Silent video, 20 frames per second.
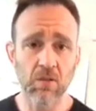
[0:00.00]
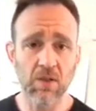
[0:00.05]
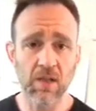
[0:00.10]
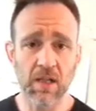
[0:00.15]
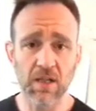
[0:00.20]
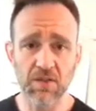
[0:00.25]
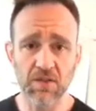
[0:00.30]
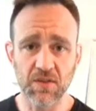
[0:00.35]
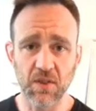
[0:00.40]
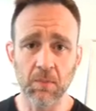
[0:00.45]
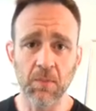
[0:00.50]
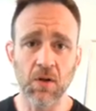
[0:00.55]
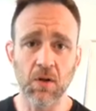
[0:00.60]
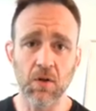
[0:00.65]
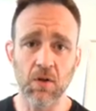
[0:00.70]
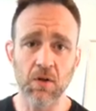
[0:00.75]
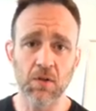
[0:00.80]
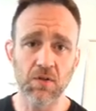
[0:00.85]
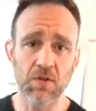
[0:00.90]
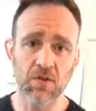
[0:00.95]
take
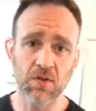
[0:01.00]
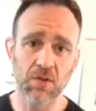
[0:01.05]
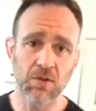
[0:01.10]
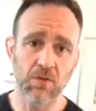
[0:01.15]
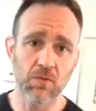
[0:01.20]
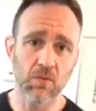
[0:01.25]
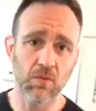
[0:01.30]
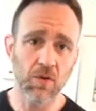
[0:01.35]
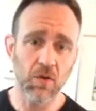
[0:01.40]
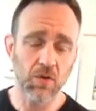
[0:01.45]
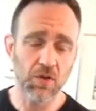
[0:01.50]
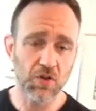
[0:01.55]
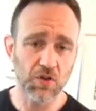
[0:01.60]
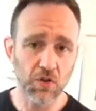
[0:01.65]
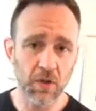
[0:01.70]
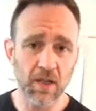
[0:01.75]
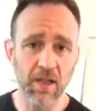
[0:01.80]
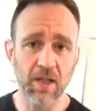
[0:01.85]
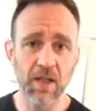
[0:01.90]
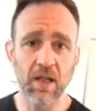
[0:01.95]
seminars and go to
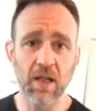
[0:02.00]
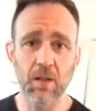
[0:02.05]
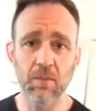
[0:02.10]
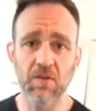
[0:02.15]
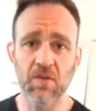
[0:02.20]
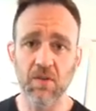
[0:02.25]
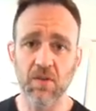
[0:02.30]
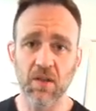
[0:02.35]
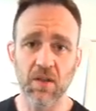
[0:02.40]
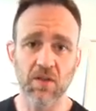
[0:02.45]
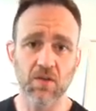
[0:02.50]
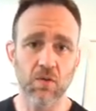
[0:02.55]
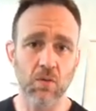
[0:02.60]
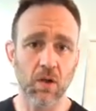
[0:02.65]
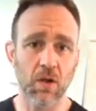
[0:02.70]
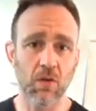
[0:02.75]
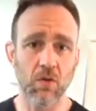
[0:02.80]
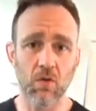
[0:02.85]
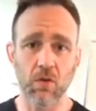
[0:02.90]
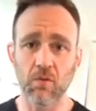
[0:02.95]
training camps and things
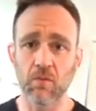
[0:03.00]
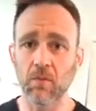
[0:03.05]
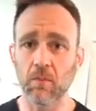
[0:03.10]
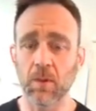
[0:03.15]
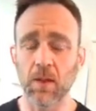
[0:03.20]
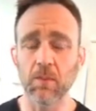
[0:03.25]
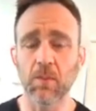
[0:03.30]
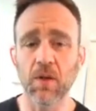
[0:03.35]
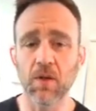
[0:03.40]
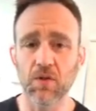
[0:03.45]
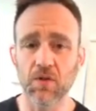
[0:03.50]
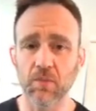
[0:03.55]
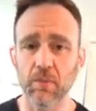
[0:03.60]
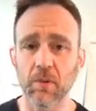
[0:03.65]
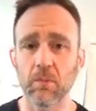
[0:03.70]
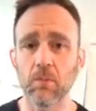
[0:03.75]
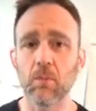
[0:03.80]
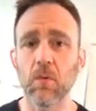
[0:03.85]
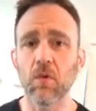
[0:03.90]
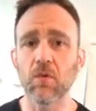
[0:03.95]
where I learn from my peers,
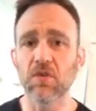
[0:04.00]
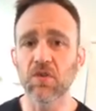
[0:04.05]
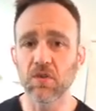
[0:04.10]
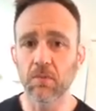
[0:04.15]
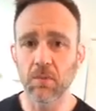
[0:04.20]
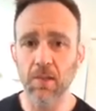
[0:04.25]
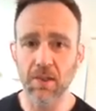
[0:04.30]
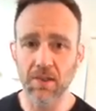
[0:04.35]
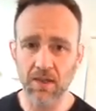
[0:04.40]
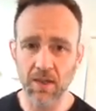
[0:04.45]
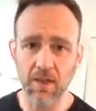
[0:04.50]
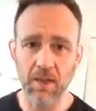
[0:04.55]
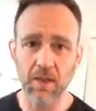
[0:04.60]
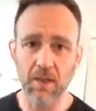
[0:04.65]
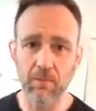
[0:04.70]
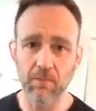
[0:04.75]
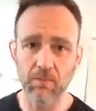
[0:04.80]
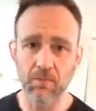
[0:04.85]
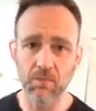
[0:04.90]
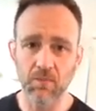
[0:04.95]
but most of my time,
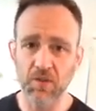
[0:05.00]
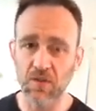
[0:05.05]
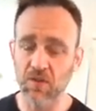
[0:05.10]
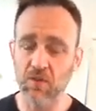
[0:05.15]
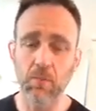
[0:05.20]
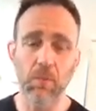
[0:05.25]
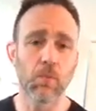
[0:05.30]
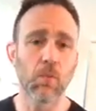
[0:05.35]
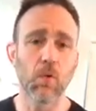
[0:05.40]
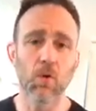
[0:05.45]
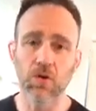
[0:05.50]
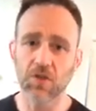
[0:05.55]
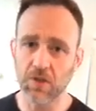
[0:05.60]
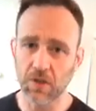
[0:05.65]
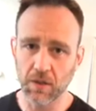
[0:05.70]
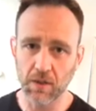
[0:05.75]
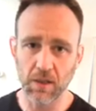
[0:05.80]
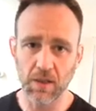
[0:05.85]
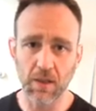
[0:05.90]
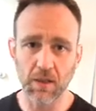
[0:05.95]

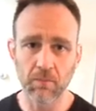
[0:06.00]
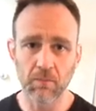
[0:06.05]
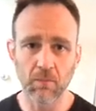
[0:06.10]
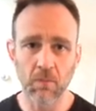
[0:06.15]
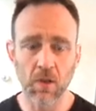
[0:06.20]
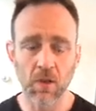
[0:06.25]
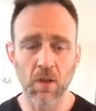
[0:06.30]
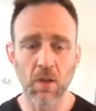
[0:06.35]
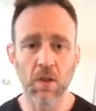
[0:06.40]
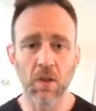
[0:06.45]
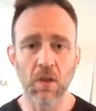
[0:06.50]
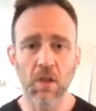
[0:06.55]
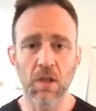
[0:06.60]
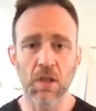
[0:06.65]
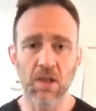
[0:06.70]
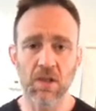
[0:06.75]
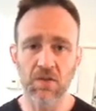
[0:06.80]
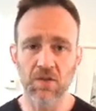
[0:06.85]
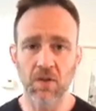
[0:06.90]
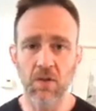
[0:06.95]
disproportionately,
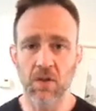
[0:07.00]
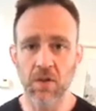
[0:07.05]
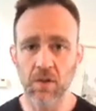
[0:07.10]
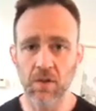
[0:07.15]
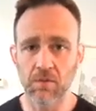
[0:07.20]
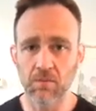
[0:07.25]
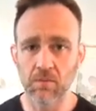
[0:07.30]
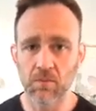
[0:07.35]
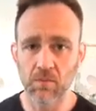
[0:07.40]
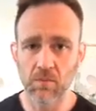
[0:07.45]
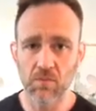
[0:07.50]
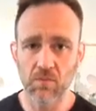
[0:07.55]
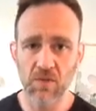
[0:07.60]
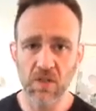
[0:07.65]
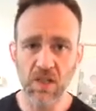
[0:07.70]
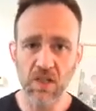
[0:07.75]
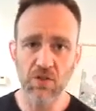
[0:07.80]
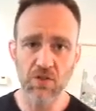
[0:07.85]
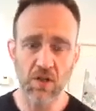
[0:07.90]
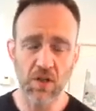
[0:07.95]
is on
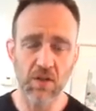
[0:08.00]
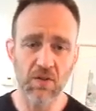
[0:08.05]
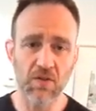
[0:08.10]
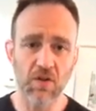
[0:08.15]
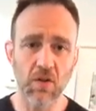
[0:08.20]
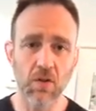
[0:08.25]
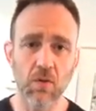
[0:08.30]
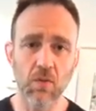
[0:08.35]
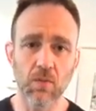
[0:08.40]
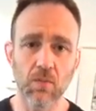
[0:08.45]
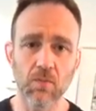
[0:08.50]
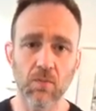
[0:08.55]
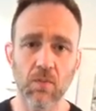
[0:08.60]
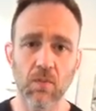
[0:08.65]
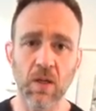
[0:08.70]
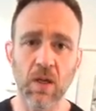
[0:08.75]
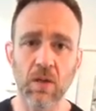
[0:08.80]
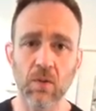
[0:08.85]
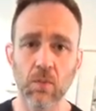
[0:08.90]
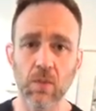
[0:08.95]
teaching. So
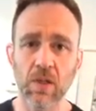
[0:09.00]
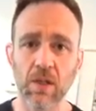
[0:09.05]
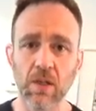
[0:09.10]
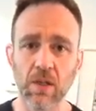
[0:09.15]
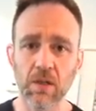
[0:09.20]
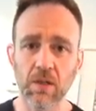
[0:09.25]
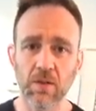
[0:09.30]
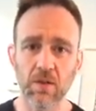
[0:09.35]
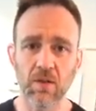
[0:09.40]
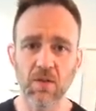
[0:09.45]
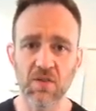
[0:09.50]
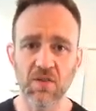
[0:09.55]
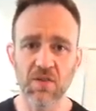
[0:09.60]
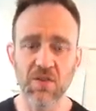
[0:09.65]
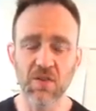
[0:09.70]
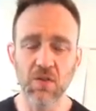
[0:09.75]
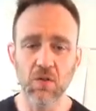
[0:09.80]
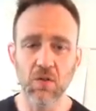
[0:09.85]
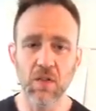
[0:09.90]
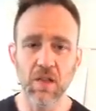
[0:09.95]
how do we
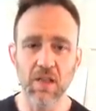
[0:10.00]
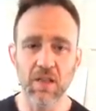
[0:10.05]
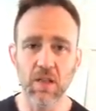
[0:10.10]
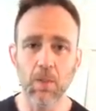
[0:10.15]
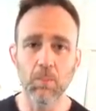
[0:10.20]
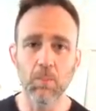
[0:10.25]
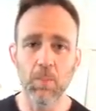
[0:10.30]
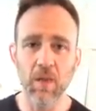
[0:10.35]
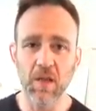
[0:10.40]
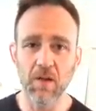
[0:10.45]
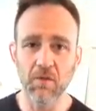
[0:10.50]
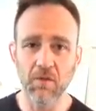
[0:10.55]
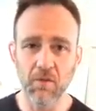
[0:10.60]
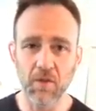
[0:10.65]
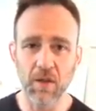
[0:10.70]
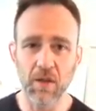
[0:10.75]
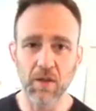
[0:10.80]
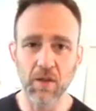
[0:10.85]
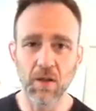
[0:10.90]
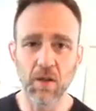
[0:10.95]
still get the
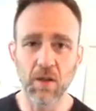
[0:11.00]
benefit